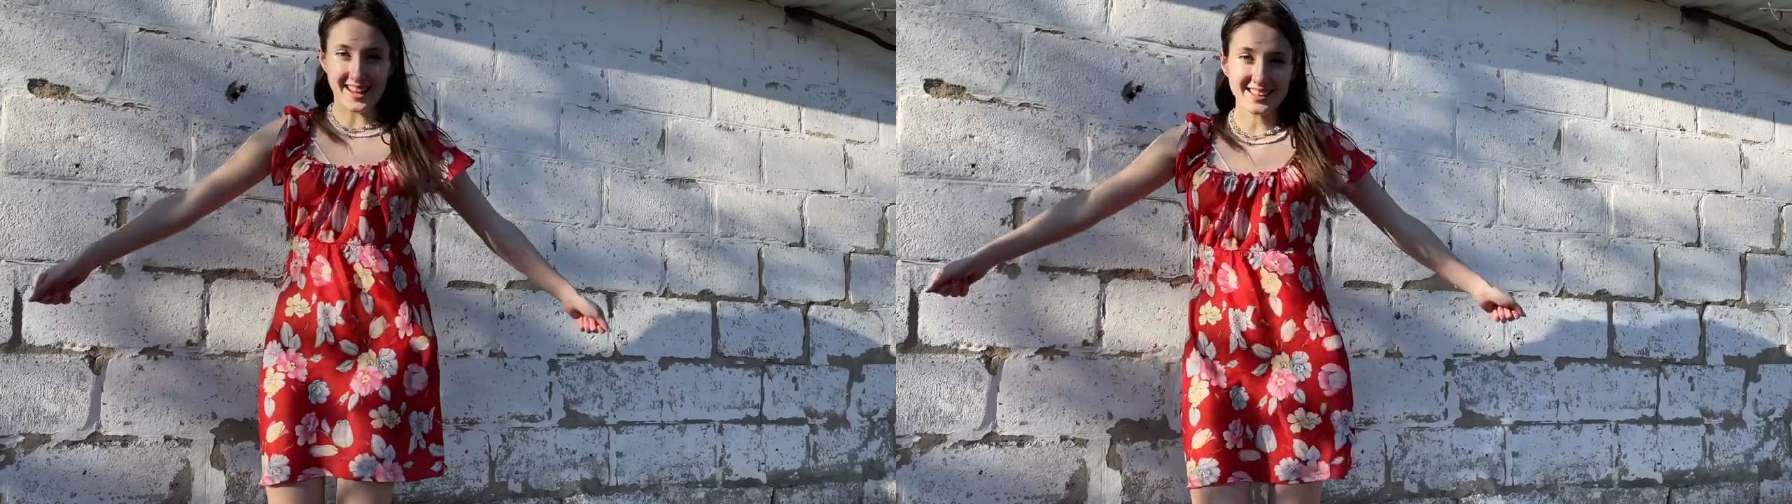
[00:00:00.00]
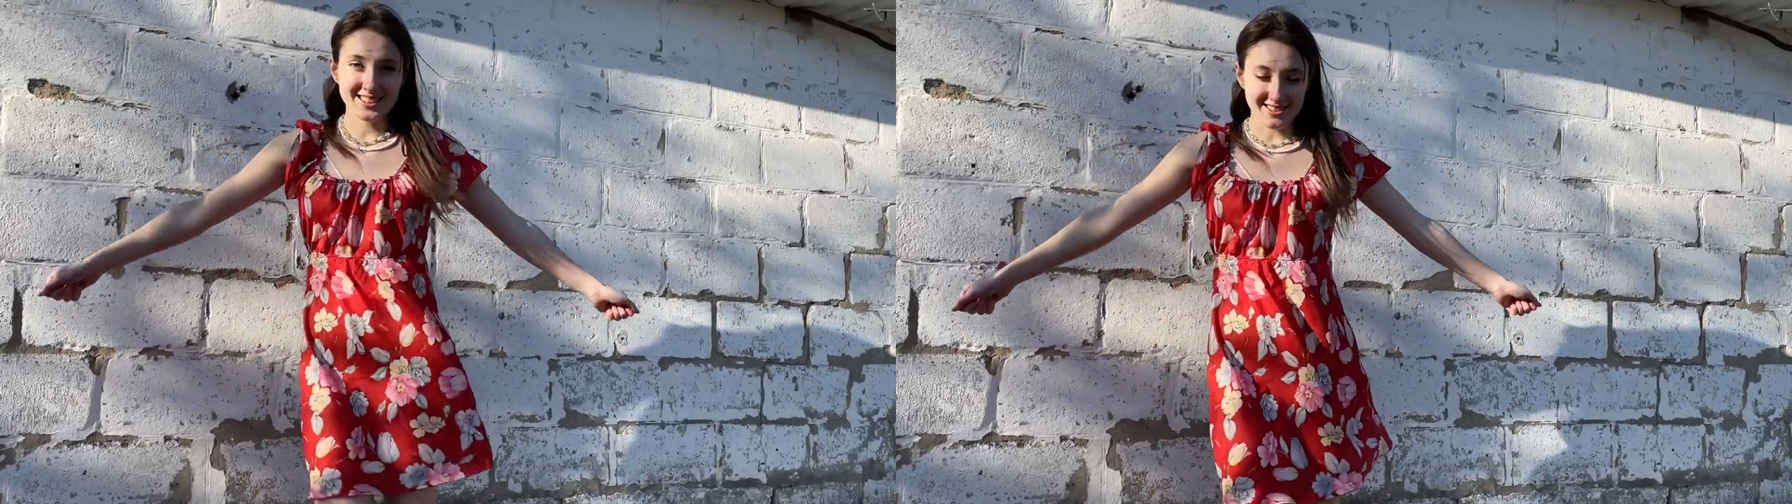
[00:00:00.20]

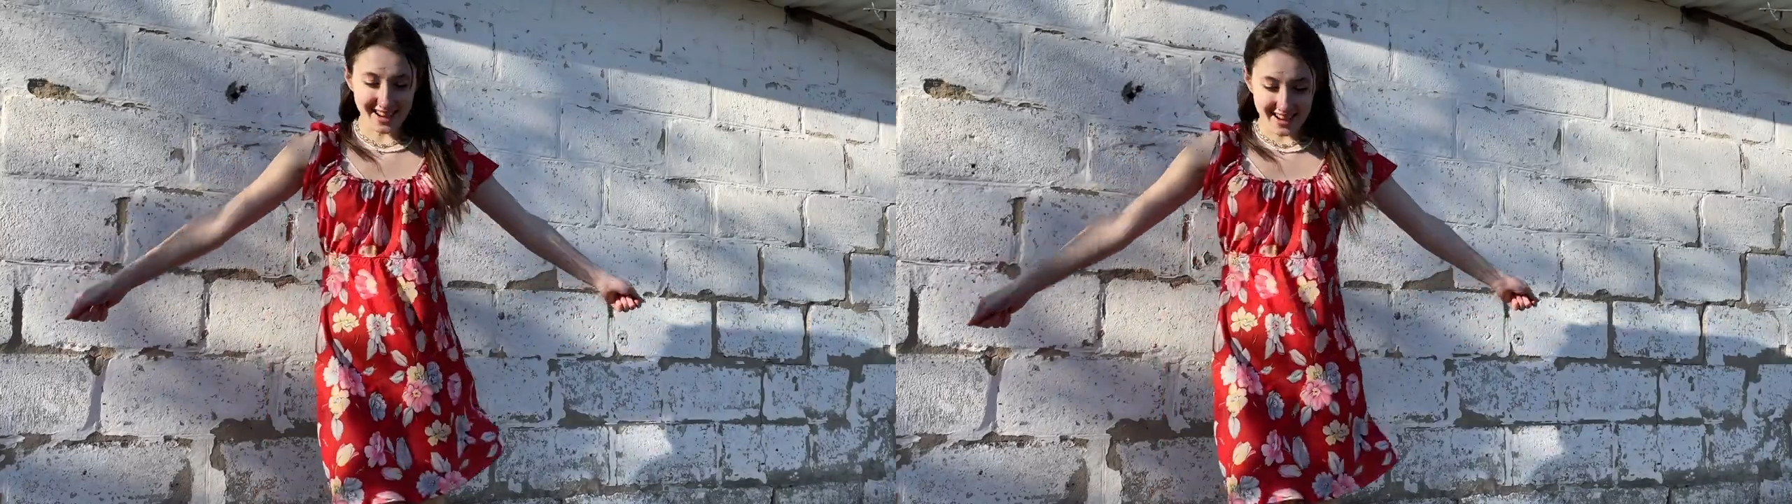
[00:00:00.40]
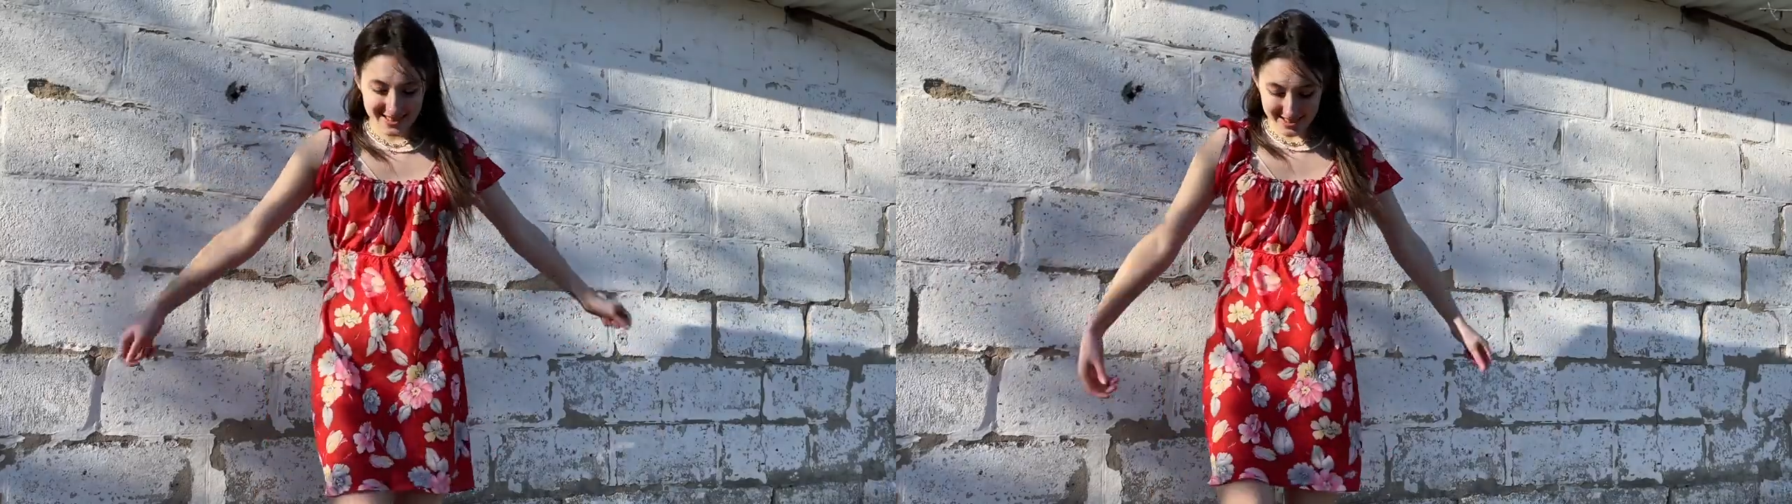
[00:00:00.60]
next
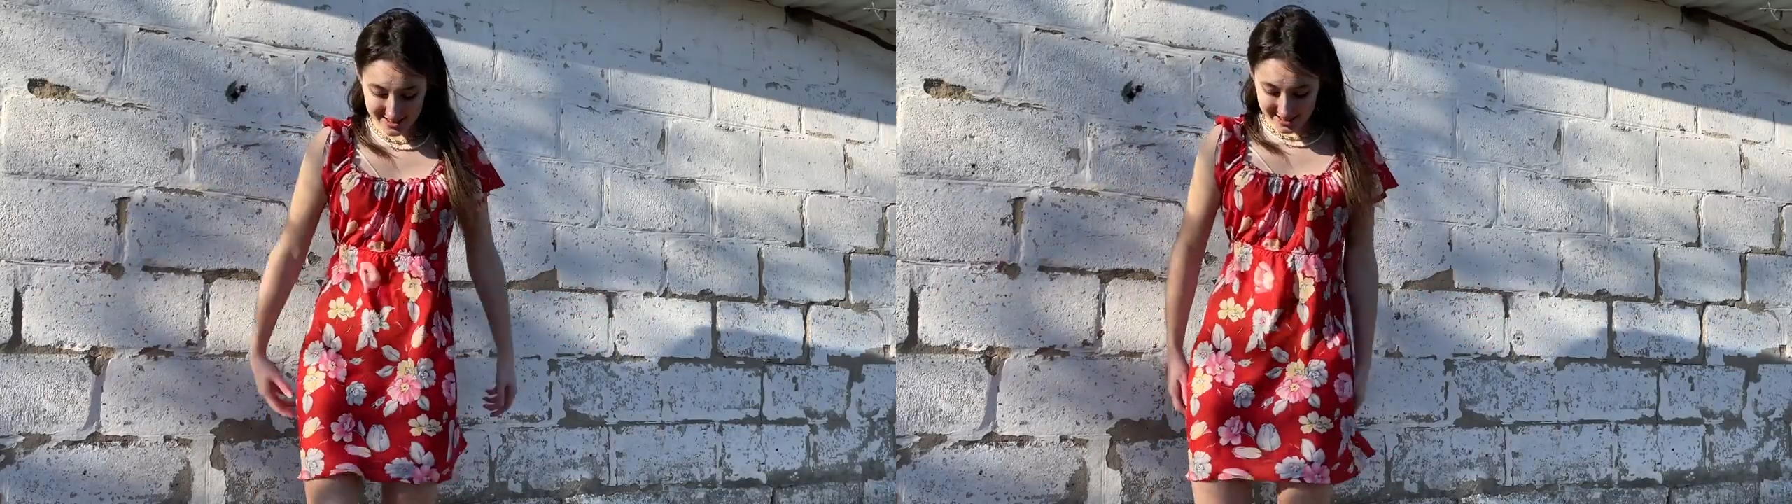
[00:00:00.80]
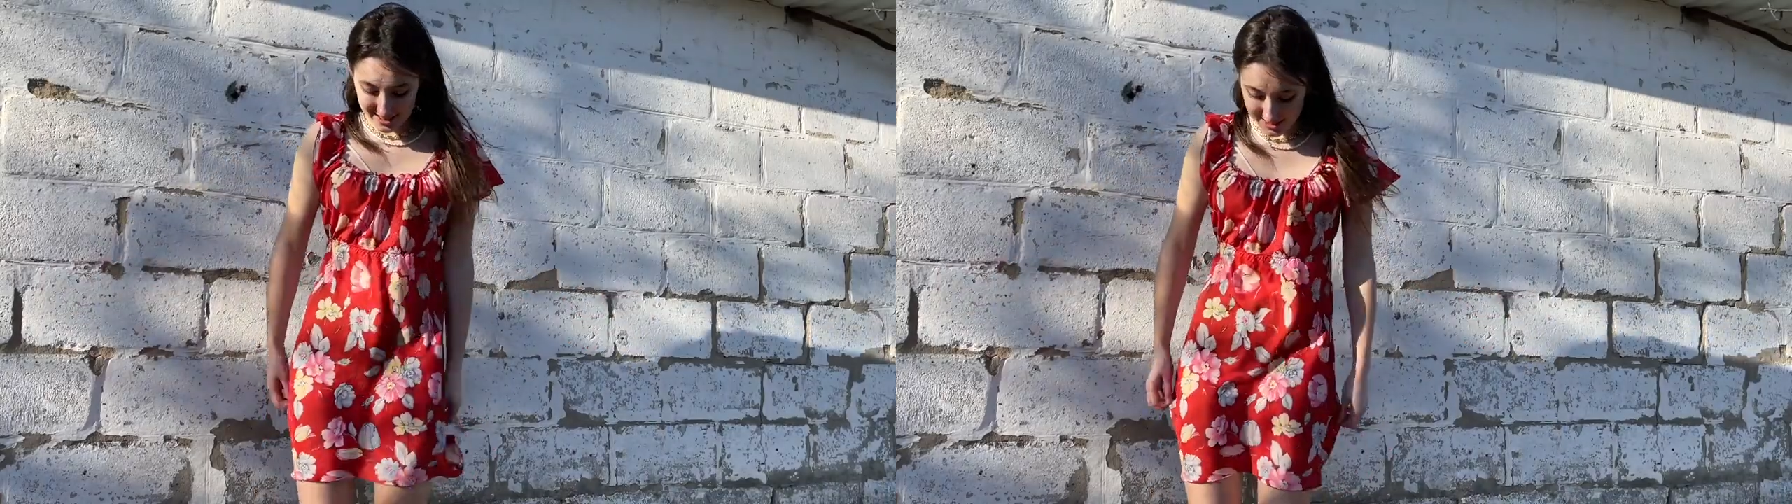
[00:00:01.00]
dress
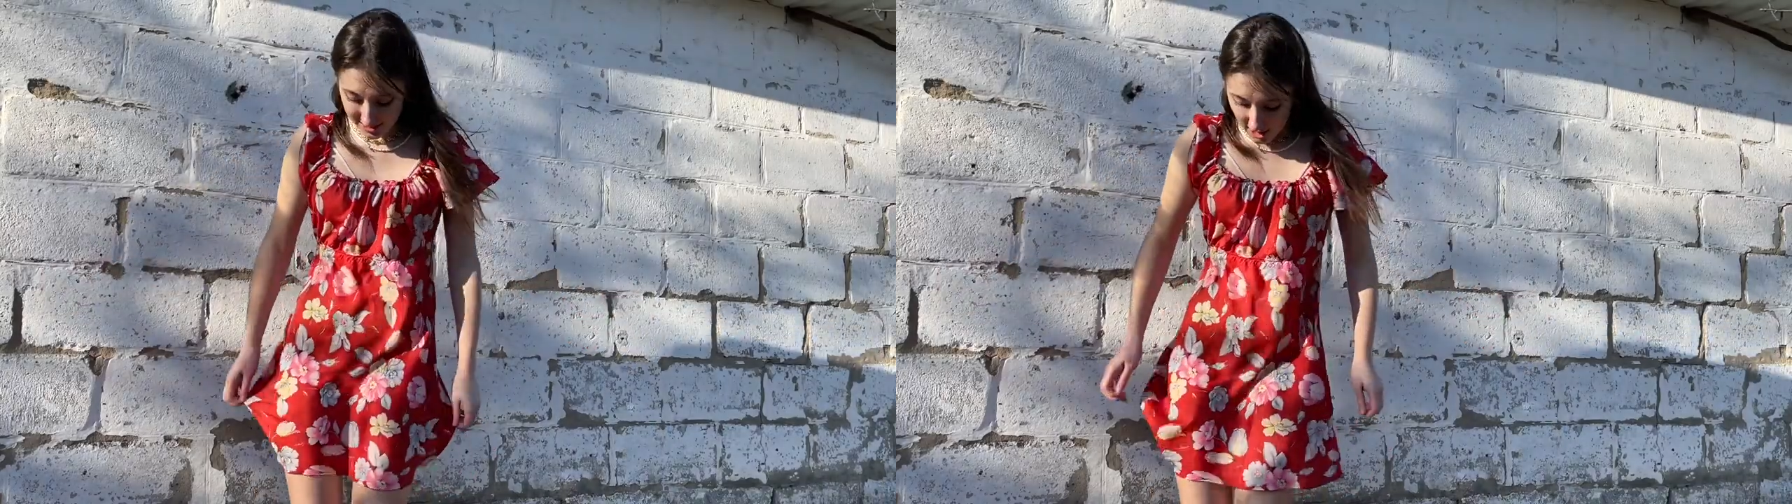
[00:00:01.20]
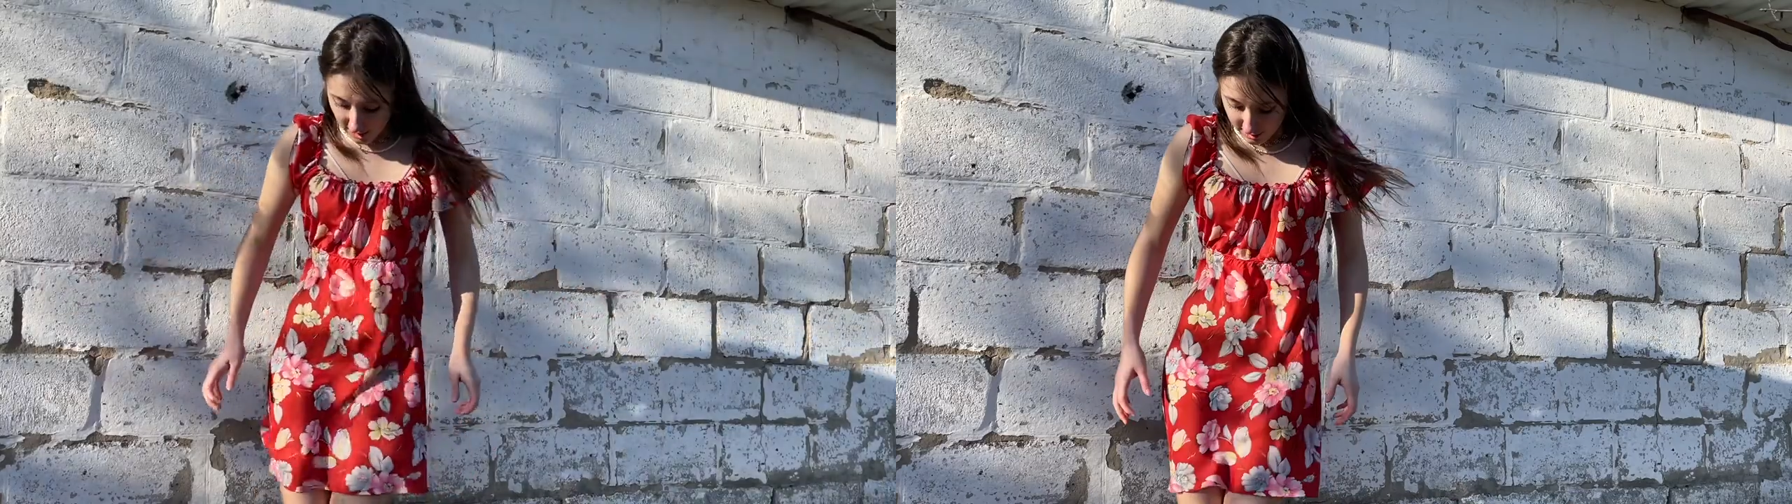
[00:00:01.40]
is this